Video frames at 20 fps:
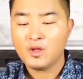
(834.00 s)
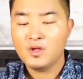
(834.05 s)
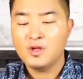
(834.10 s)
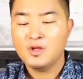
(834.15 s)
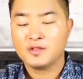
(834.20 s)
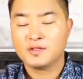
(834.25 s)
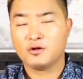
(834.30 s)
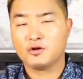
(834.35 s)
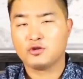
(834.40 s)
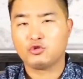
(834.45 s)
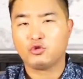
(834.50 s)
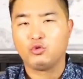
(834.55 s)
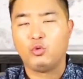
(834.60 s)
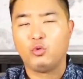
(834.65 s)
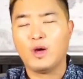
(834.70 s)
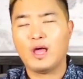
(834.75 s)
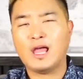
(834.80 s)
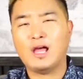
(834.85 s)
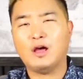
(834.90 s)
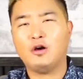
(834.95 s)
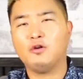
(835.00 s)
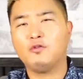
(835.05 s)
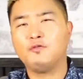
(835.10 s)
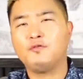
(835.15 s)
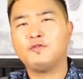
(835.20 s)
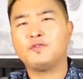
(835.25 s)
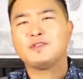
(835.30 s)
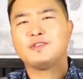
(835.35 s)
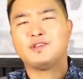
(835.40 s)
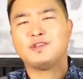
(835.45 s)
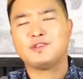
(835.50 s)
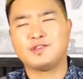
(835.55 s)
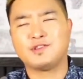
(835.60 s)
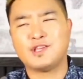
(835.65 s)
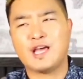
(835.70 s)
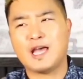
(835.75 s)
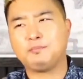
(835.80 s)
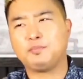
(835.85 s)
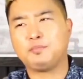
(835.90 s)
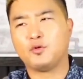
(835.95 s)
There are 12
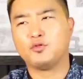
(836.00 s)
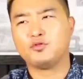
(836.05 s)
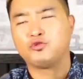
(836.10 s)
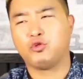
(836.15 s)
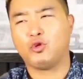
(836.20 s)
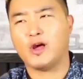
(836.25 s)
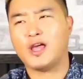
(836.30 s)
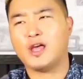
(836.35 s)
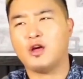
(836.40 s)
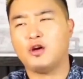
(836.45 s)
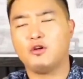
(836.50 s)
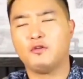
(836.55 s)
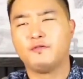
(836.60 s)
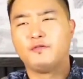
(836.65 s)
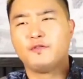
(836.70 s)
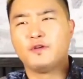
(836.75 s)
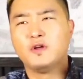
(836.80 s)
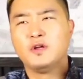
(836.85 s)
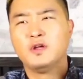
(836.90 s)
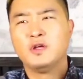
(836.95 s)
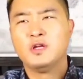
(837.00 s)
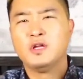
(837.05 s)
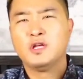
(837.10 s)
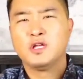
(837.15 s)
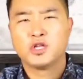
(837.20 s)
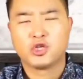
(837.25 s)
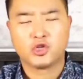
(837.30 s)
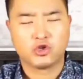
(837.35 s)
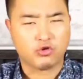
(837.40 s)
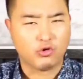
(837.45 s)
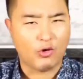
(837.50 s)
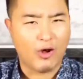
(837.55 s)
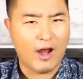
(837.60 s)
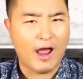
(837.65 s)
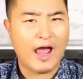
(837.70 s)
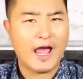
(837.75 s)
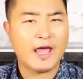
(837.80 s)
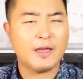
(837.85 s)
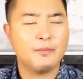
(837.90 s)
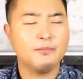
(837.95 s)
disciples, 12
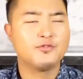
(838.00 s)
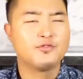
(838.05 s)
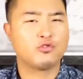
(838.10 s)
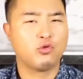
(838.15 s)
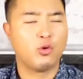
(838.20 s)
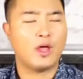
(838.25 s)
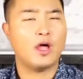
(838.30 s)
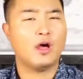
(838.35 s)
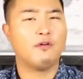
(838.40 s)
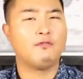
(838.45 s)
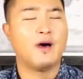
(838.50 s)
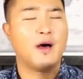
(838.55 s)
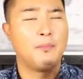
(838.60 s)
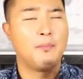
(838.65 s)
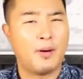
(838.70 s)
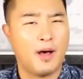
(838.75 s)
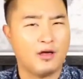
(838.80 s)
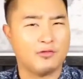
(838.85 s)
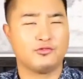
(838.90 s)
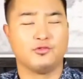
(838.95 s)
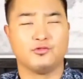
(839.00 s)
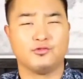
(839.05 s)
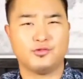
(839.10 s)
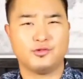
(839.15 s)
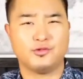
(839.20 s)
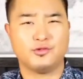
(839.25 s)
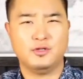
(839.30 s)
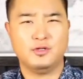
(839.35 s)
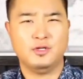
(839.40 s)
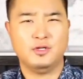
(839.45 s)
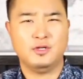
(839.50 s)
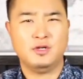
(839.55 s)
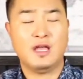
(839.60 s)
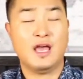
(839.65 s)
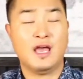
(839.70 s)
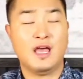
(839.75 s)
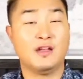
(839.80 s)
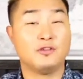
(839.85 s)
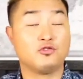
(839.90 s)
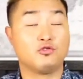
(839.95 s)
tribes, 12 apostles.
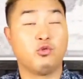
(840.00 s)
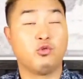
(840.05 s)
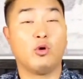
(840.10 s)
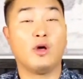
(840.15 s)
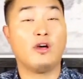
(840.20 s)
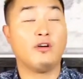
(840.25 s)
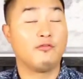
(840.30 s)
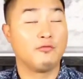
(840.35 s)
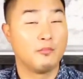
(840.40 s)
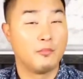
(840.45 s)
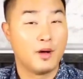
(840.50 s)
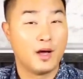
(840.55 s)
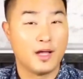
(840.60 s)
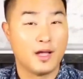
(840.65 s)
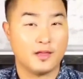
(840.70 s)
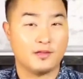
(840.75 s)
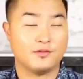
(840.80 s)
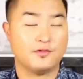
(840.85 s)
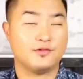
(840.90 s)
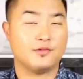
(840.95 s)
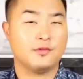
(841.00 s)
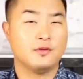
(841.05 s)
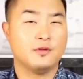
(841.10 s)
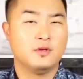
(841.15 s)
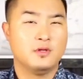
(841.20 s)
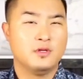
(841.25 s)
And there's 12 months,